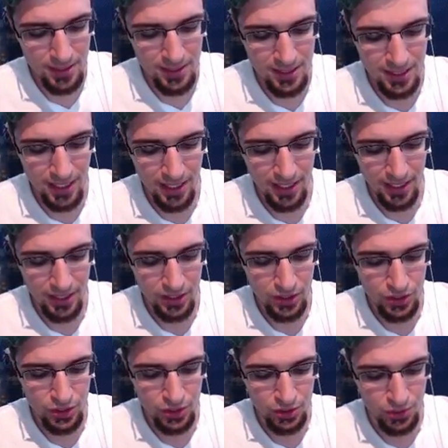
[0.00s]
say
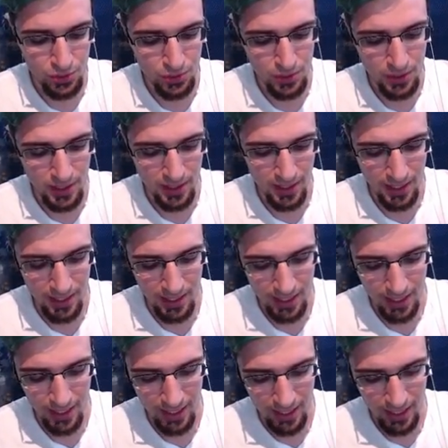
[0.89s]
screw it,
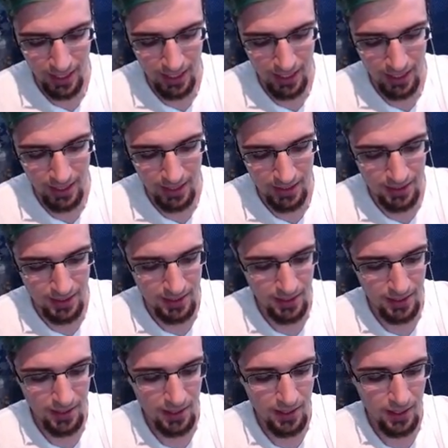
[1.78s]
and
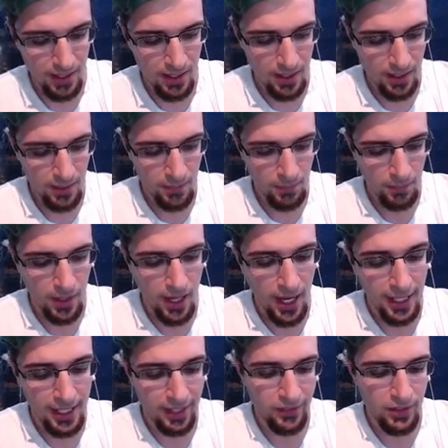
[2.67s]

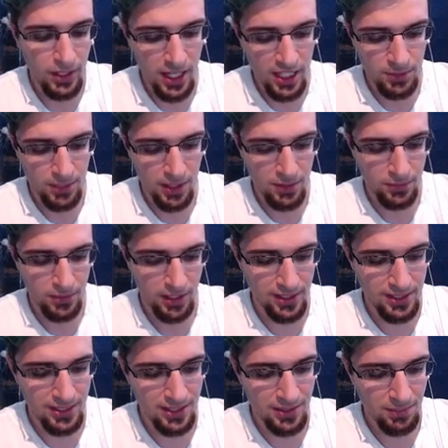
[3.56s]
I gave you guys my
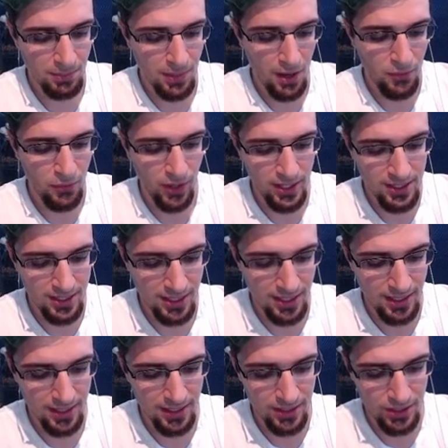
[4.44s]
advice. My advice
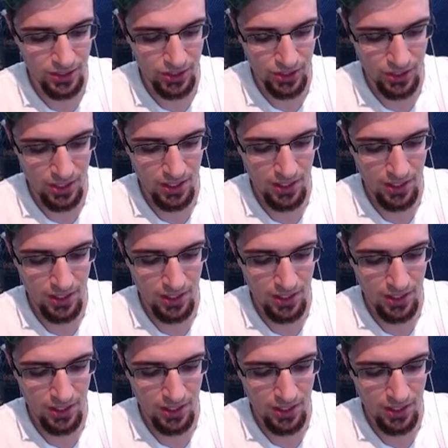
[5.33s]
is,